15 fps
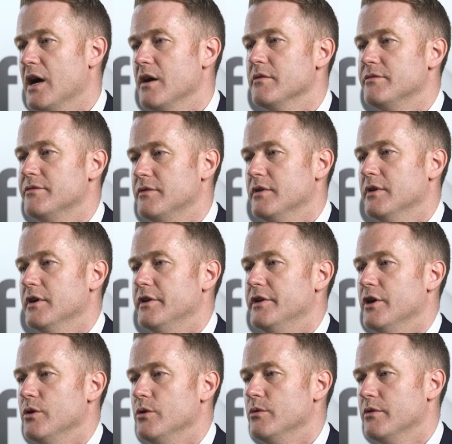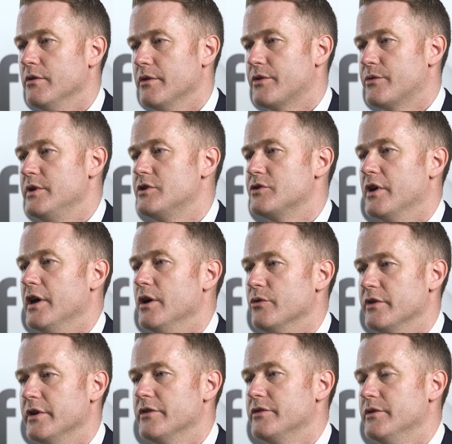have now three trials,
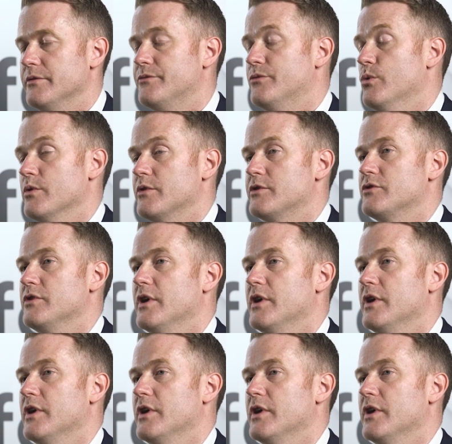and this is the fourth